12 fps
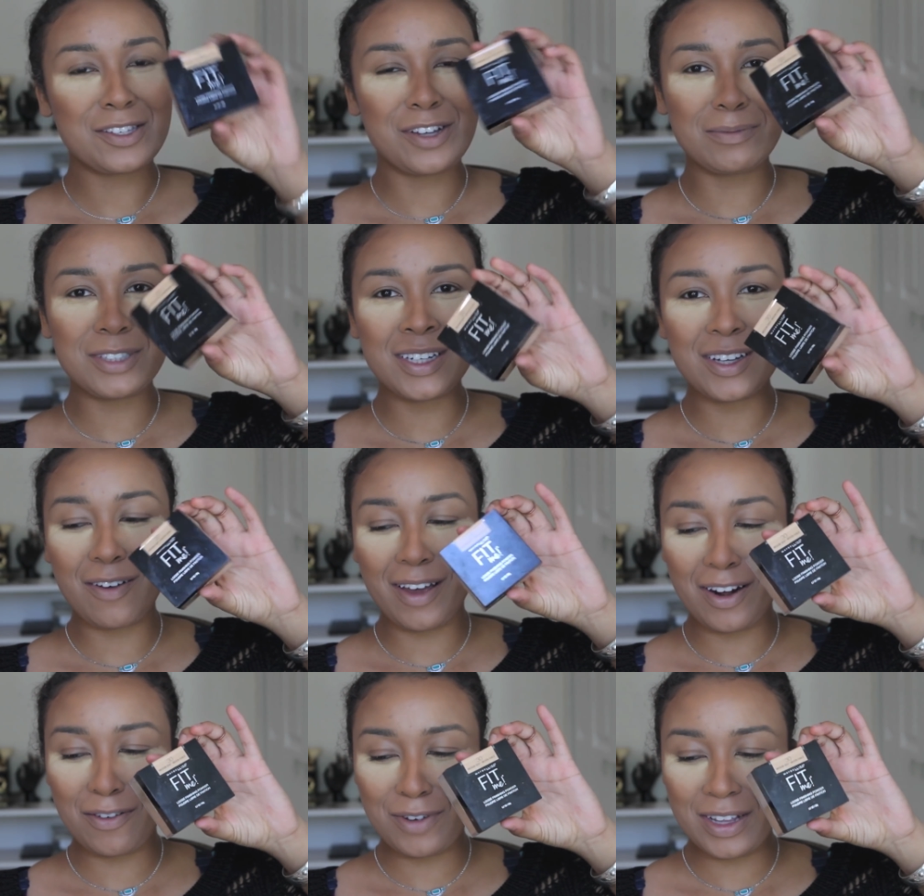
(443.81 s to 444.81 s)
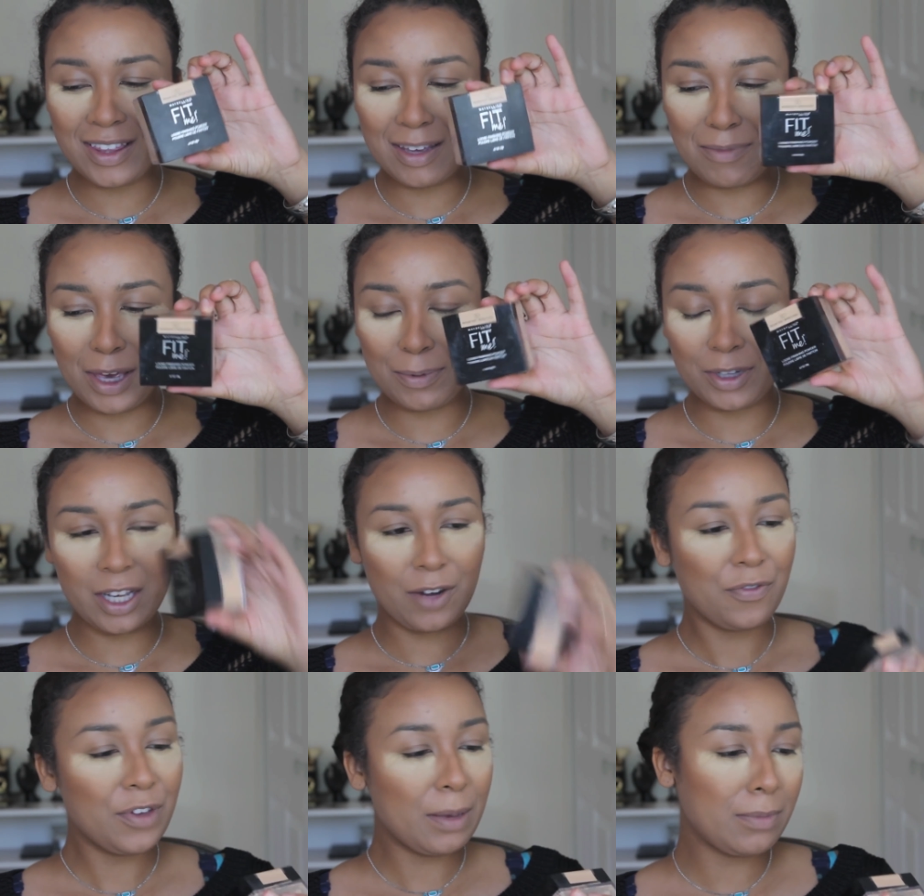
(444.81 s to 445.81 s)
So I'm just gonna go in with the Maybelline
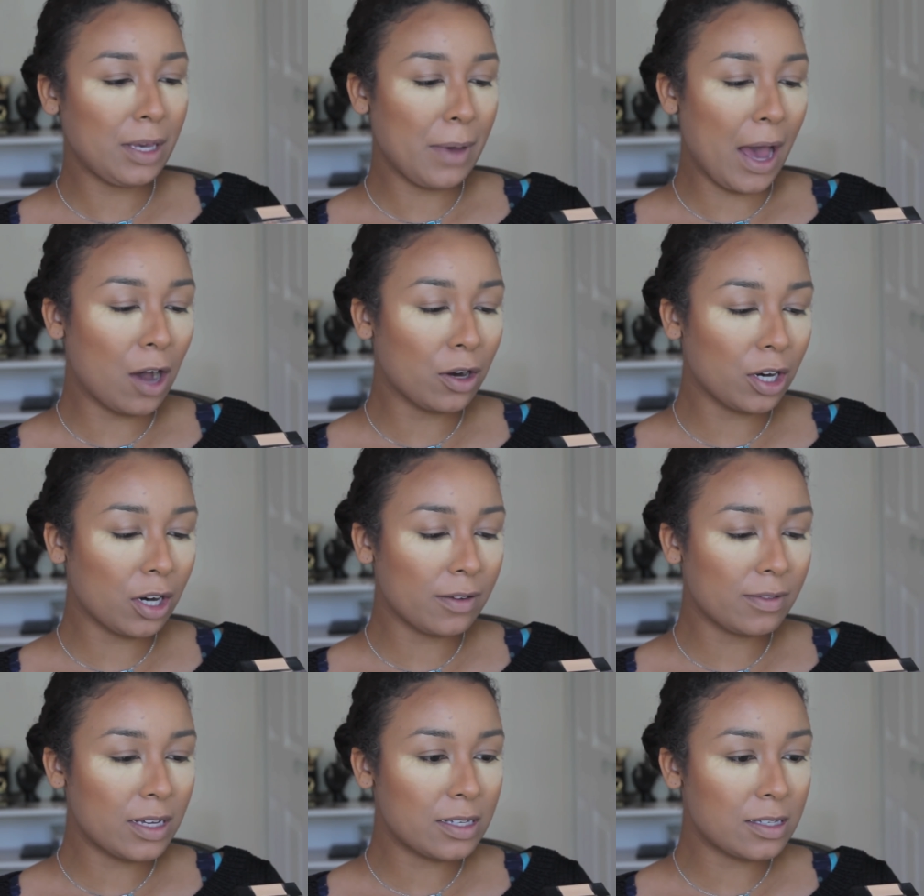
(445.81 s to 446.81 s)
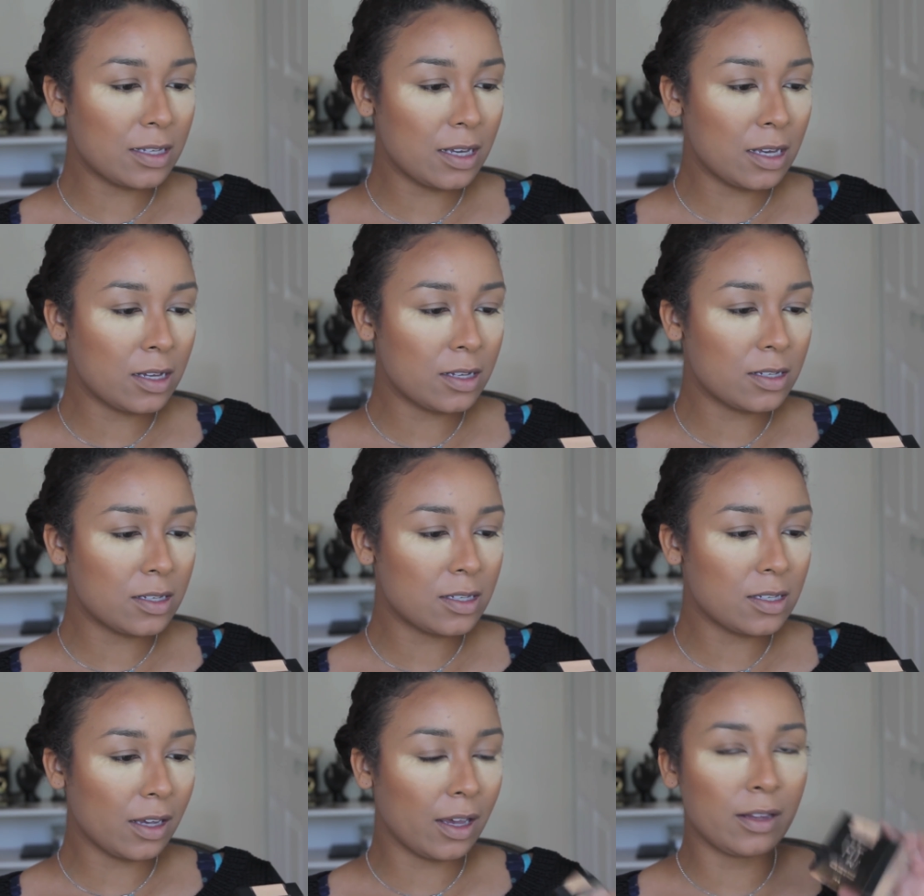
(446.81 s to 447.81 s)
Fit Me powder. This
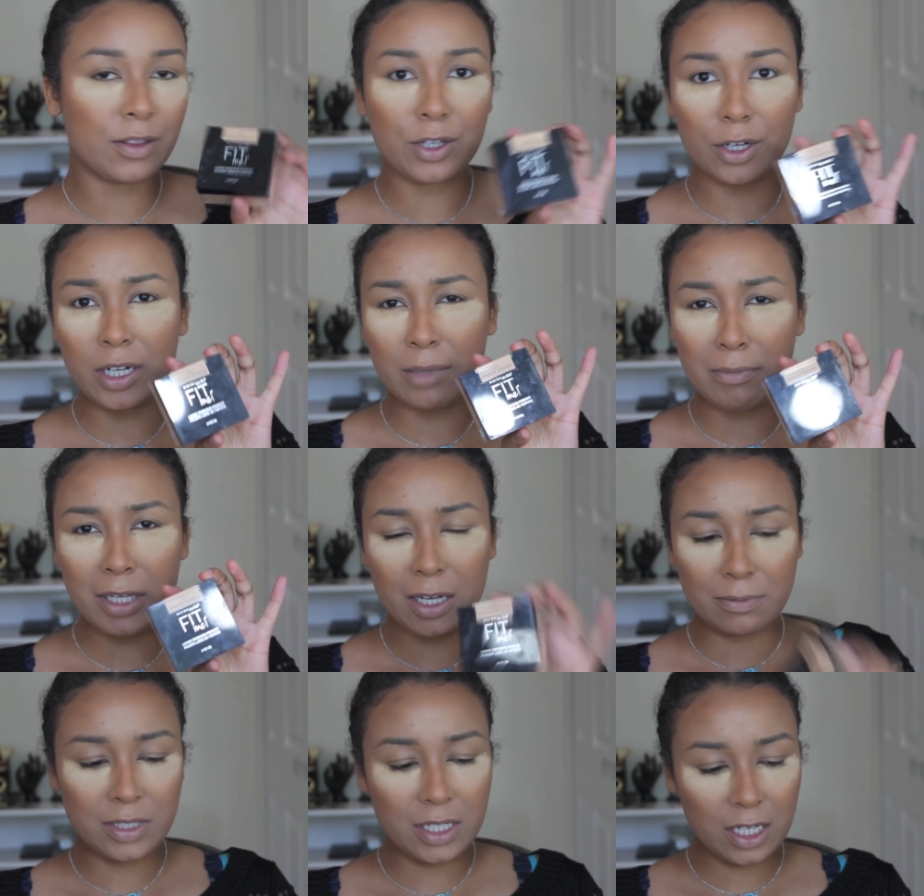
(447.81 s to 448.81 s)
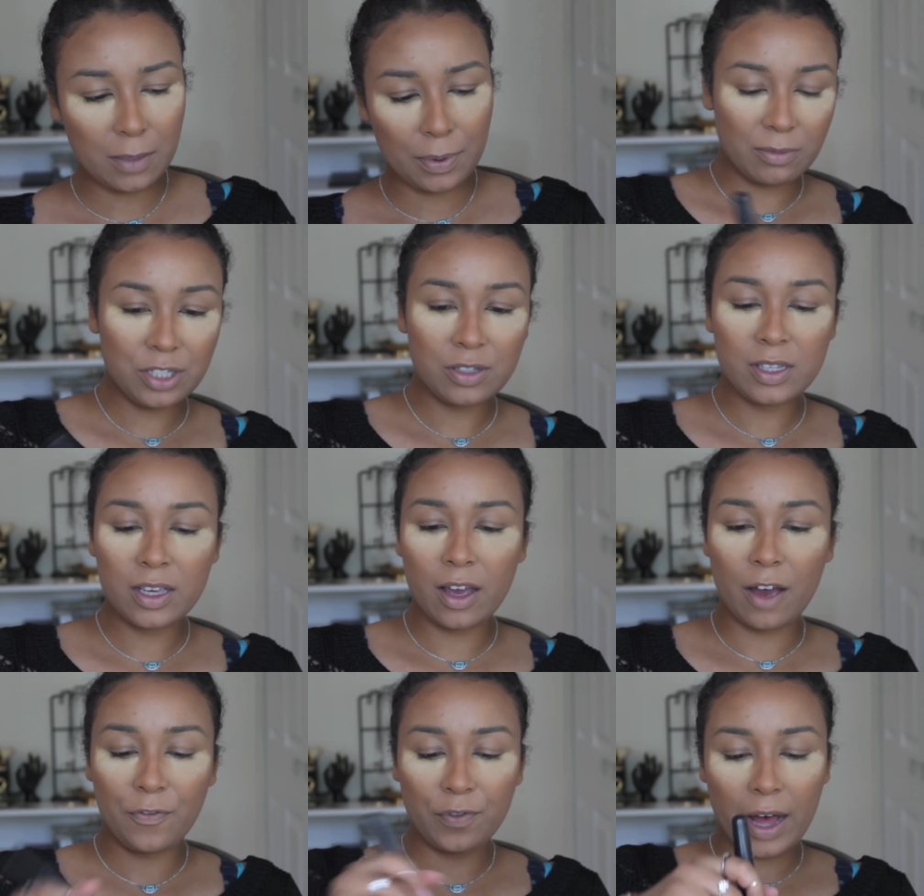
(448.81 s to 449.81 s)
is in 30 medium deep. I'm using
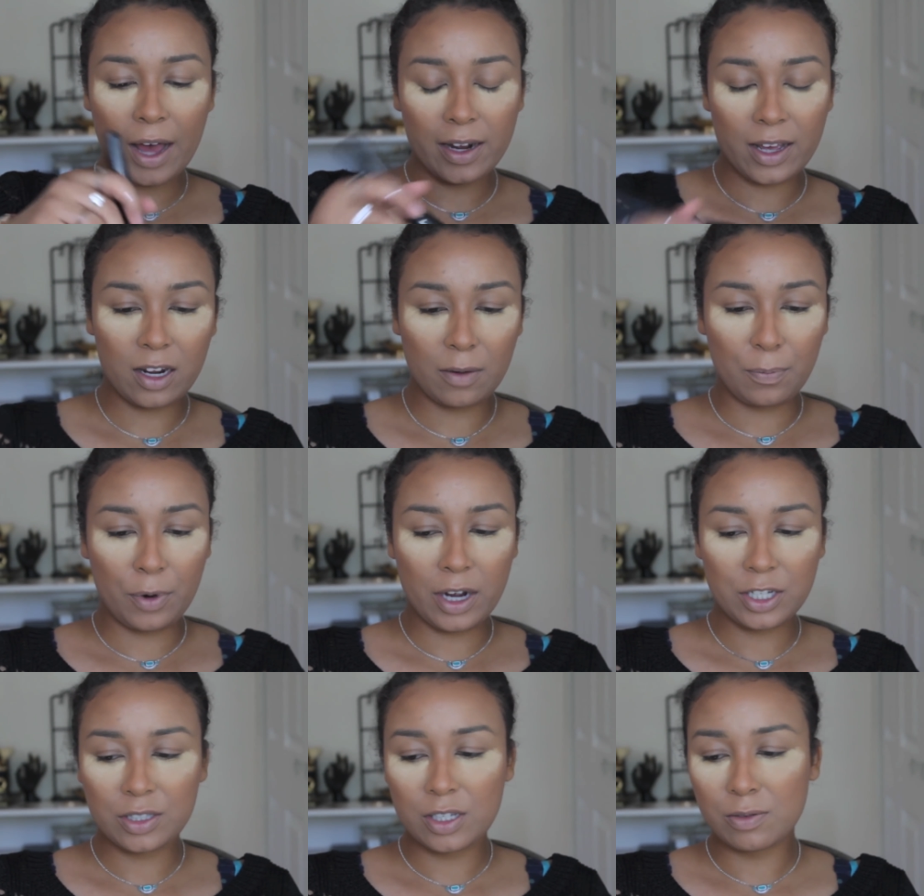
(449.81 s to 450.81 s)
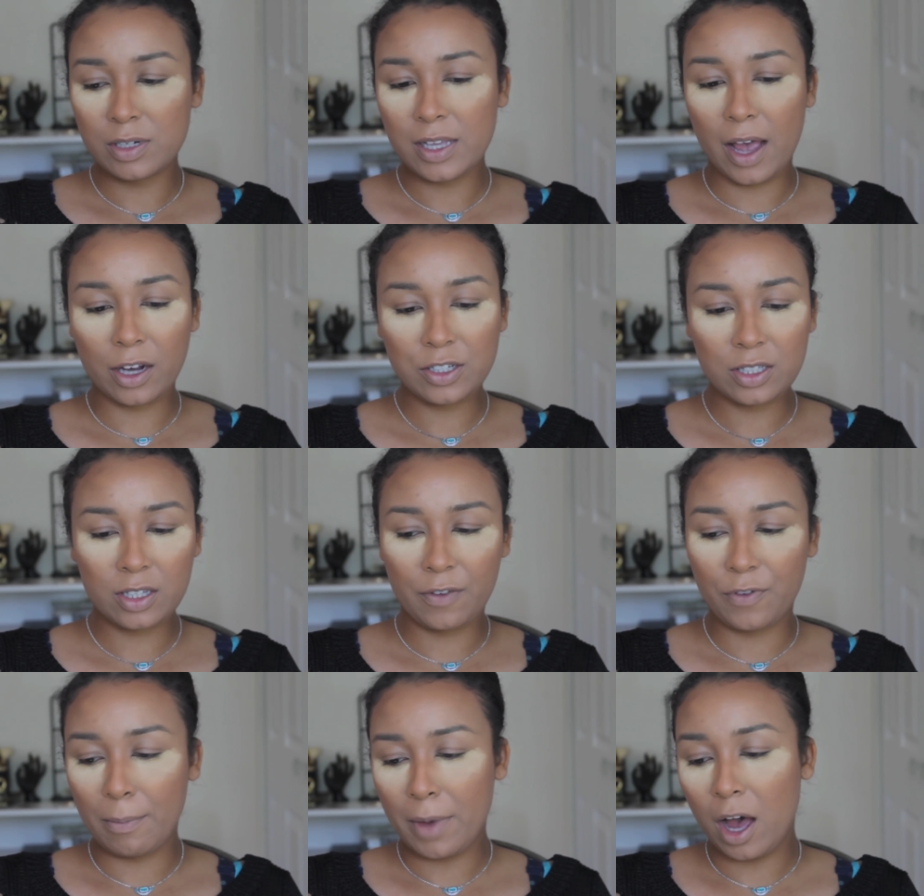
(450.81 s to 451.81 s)
a flat-headed brush. This one is actually
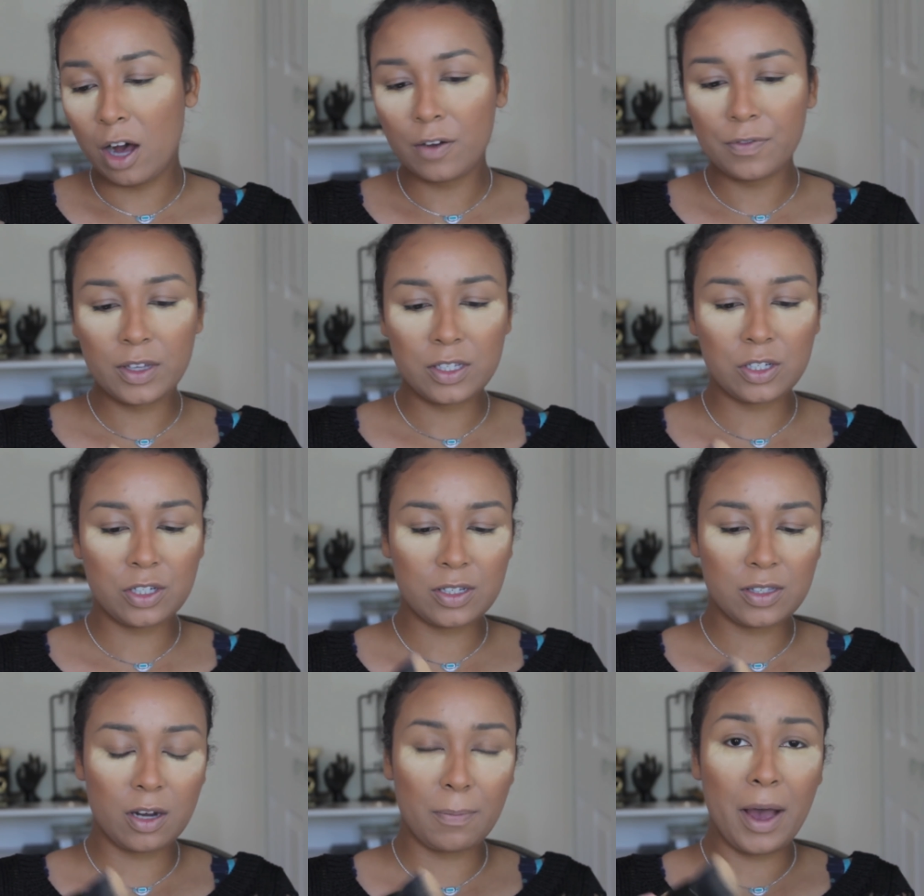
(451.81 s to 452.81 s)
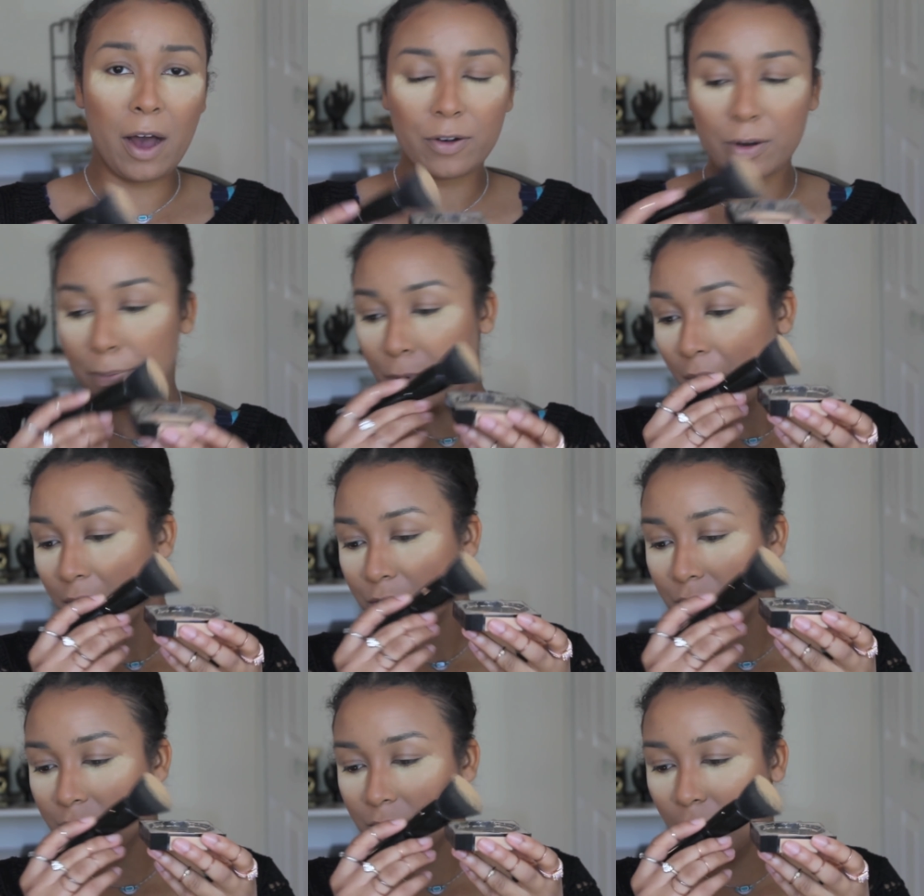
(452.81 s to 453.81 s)
from e.l.f. This is just their powder
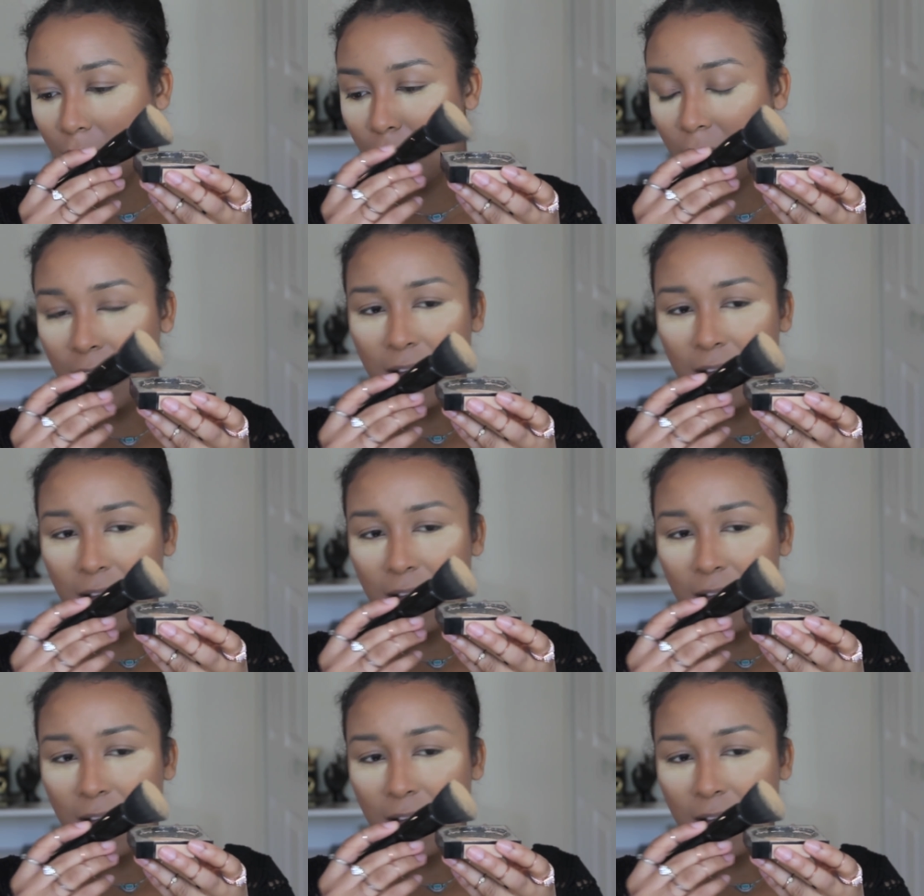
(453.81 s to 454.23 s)
brush. So